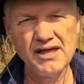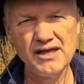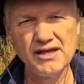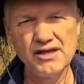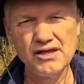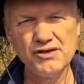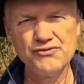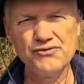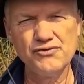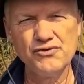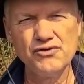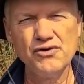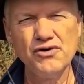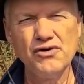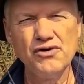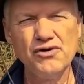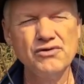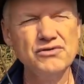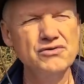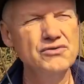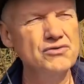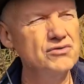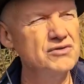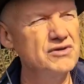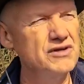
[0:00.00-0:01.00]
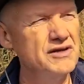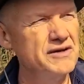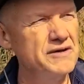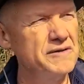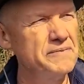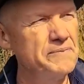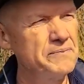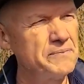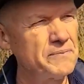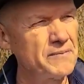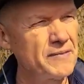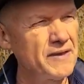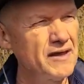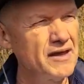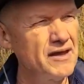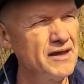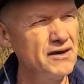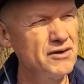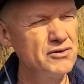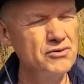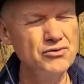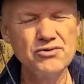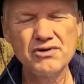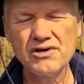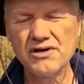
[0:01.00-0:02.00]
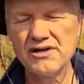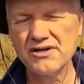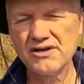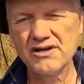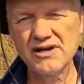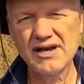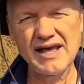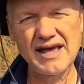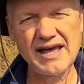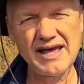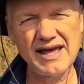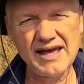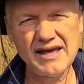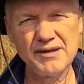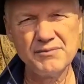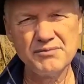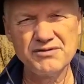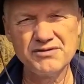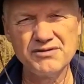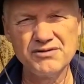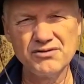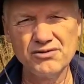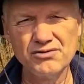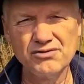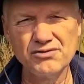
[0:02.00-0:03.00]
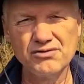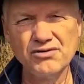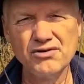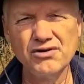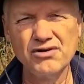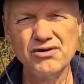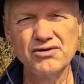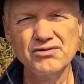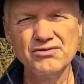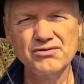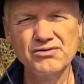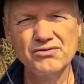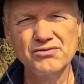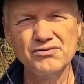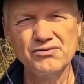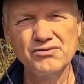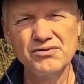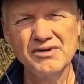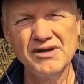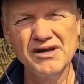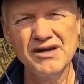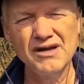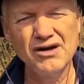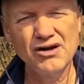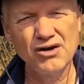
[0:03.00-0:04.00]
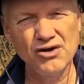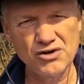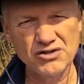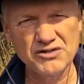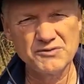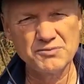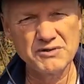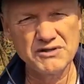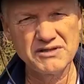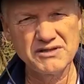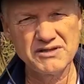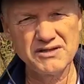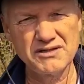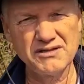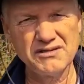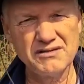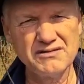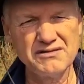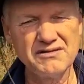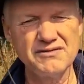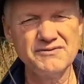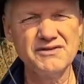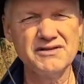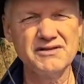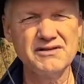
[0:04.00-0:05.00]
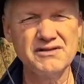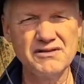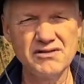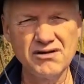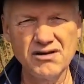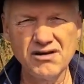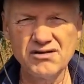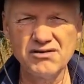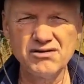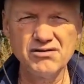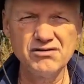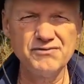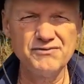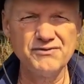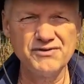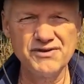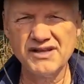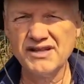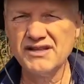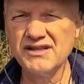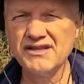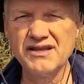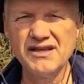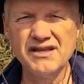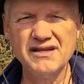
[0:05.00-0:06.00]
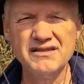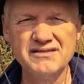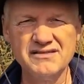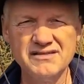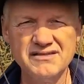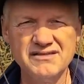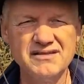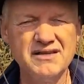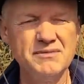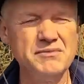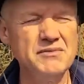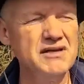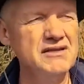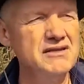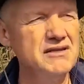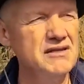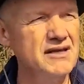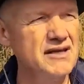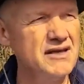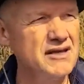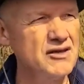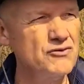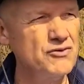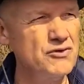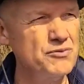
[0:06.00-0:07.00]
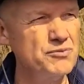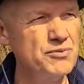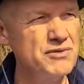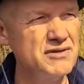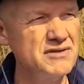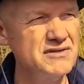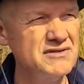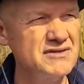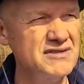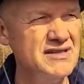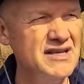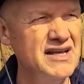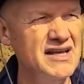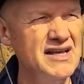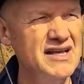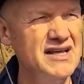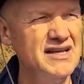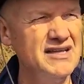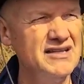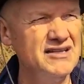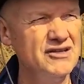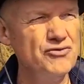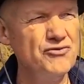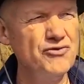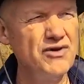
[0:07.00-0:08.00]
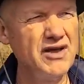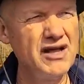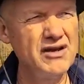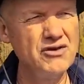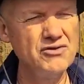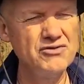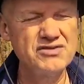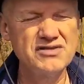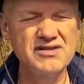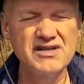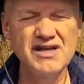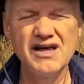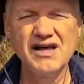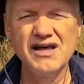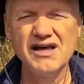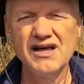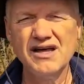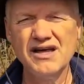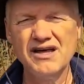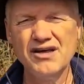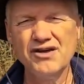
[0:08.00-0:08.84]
If you go to the nuclear labs or you go to hospitals with a lot of röntgens and some other equipment, the values are